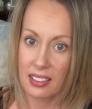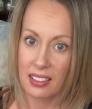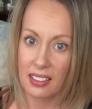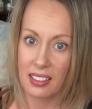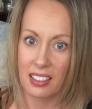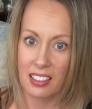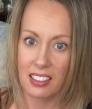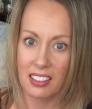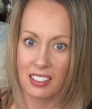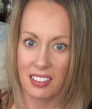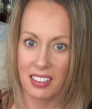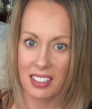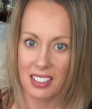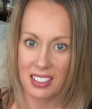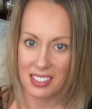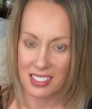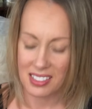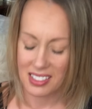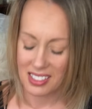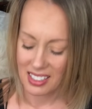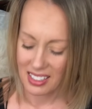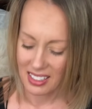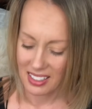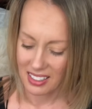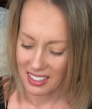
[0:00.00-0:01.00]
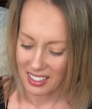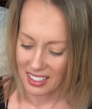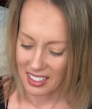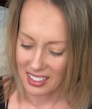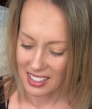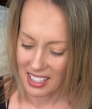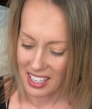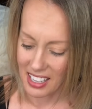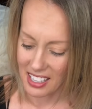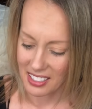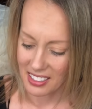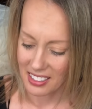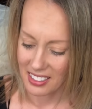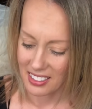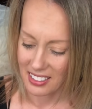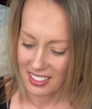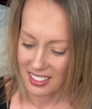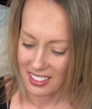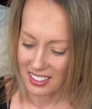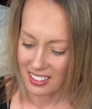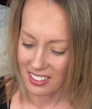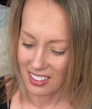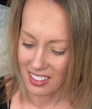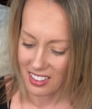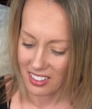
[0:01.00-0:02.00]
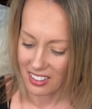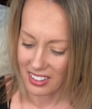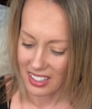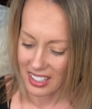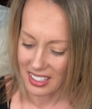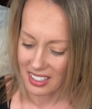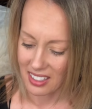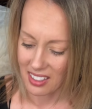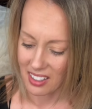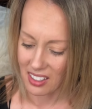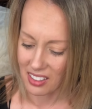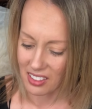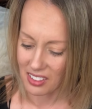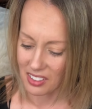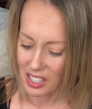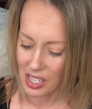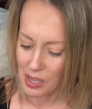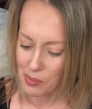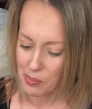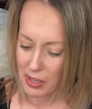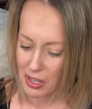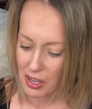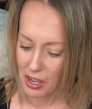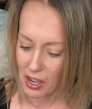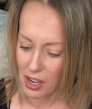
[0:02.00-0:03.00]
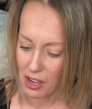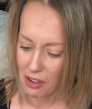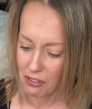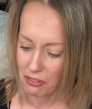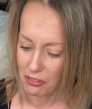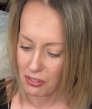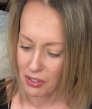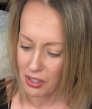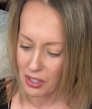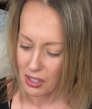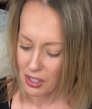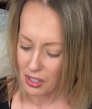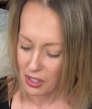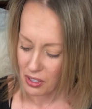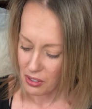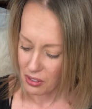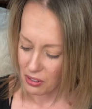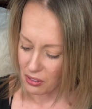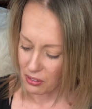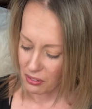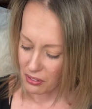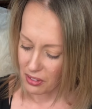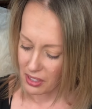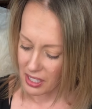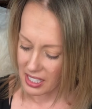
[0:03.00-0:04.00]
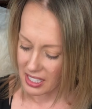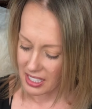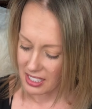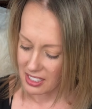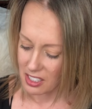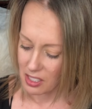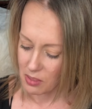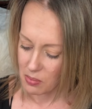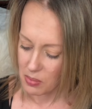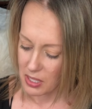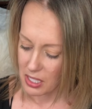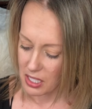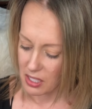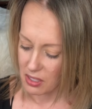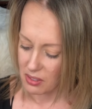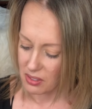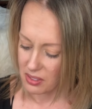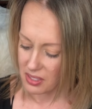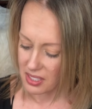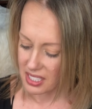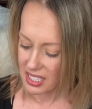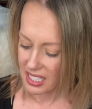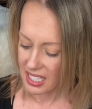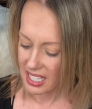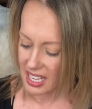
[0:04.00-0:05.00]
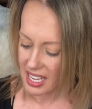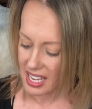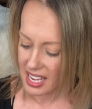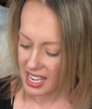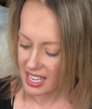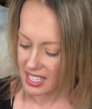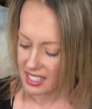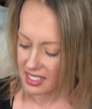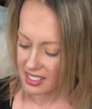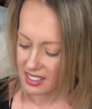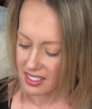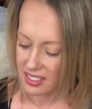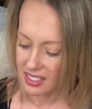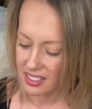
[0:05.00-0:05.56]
There you can see, look at that. All that color coming off, ready to be used again.